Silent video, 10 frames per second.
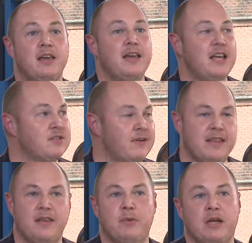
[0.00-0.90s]
Is there
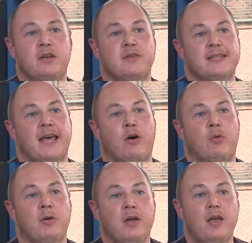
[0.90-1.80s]
anything we can do to help?
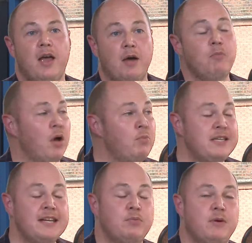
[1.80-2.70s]
And we
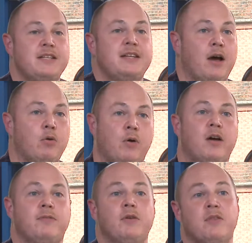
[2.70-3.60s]
did help quite a
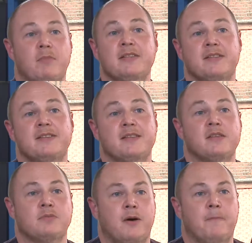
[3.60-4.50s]
few other businesses as
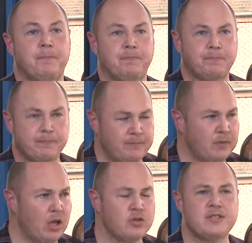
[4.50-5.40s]
well,
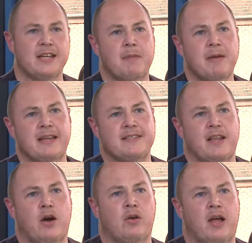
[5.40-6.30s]
just to get back into that
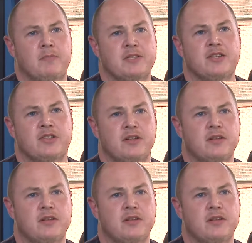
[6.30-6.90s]
online position.